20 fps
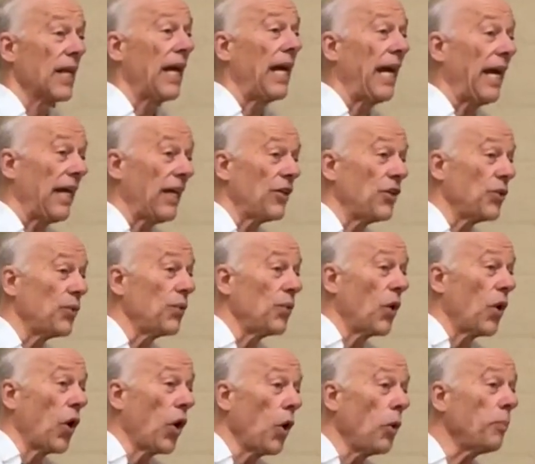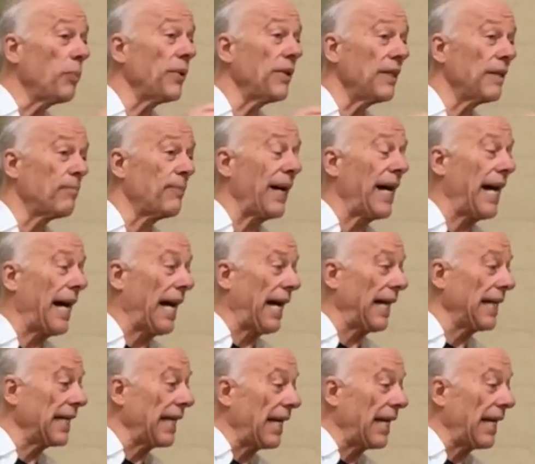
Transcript: and you opened the bag